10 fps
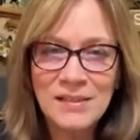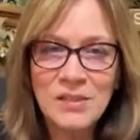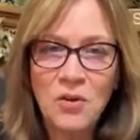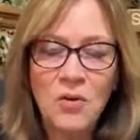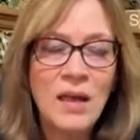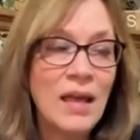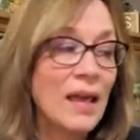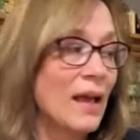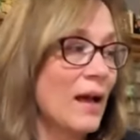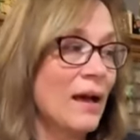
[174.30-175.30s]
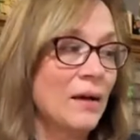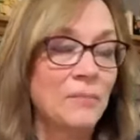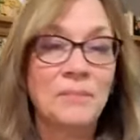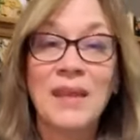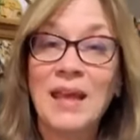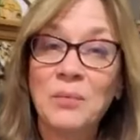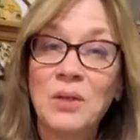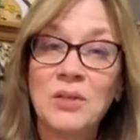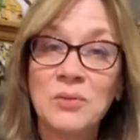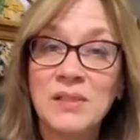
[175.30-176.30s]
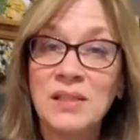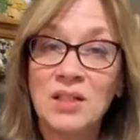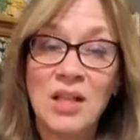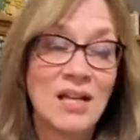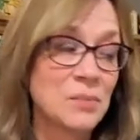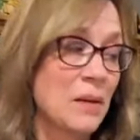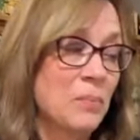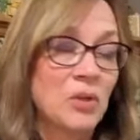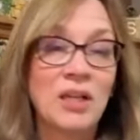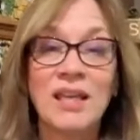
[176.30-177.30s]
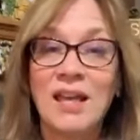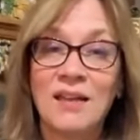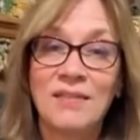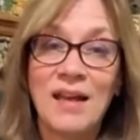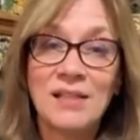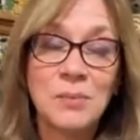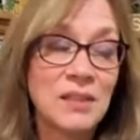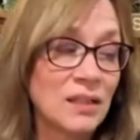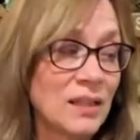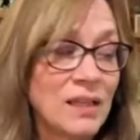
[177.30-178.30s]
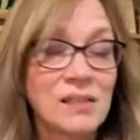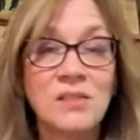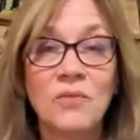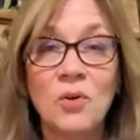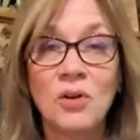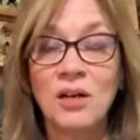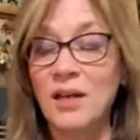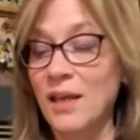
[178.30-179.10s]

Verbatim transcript: So, um, and we're using the collage paper. And again, that's what the link is for.